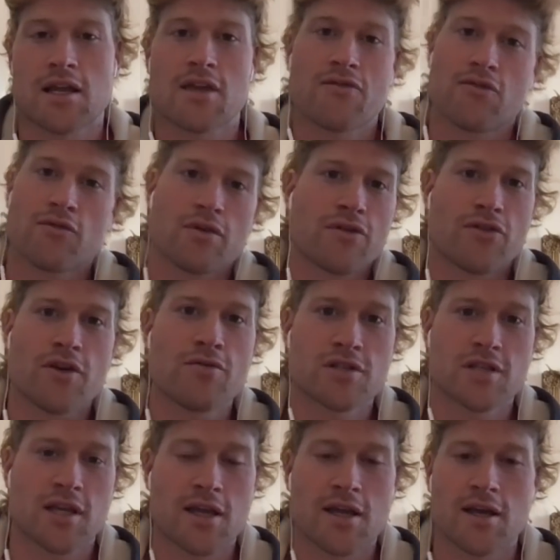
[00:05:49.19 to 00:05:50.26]
Like if he
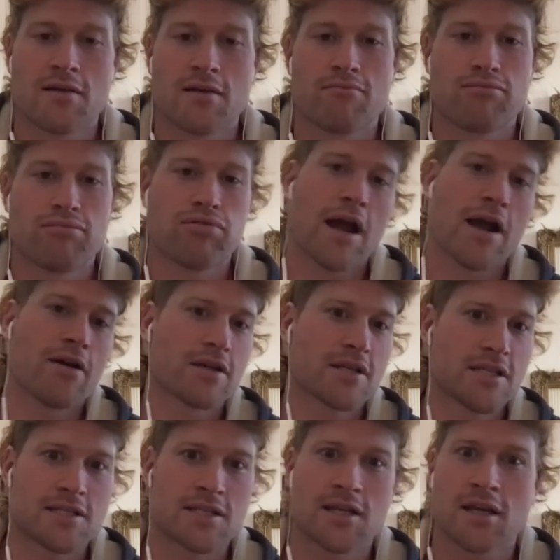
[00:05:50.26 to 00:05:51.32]
was like a prior
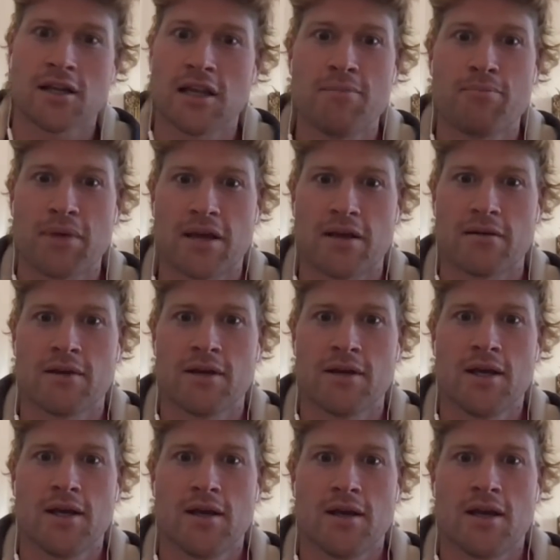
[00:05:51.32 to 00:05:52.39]
existing Olympian
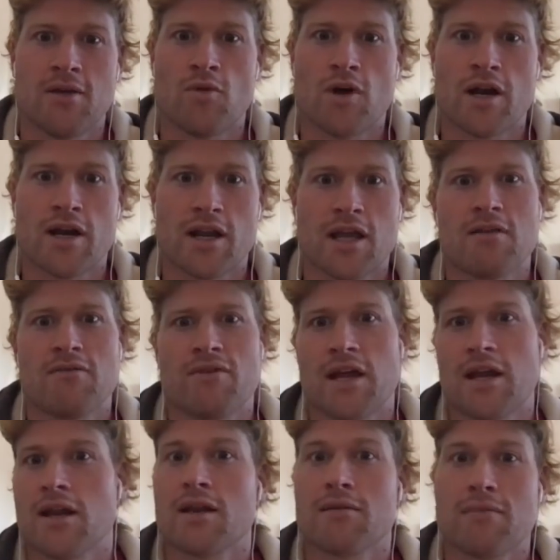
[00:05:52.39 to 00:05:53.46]
and wanted to get
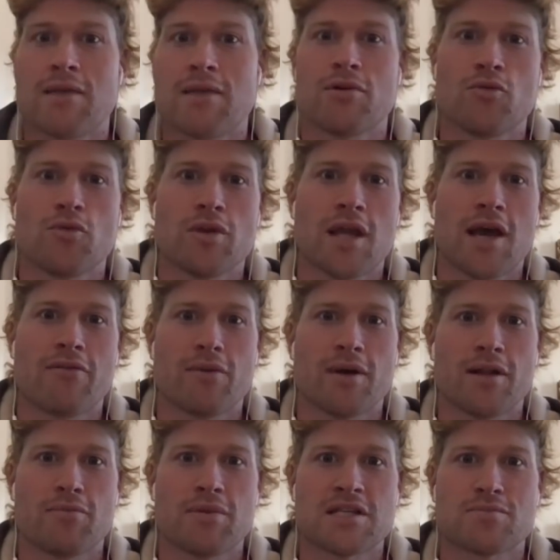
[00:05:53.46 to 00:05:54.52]
invited in, maybe we'd have him
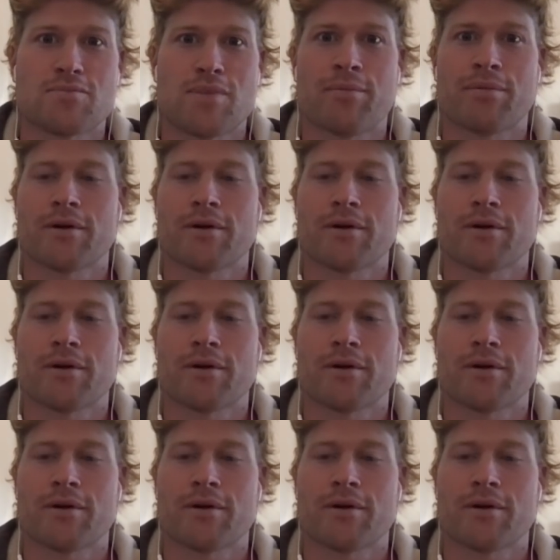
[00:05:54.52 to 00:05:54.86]
on a piece of paper.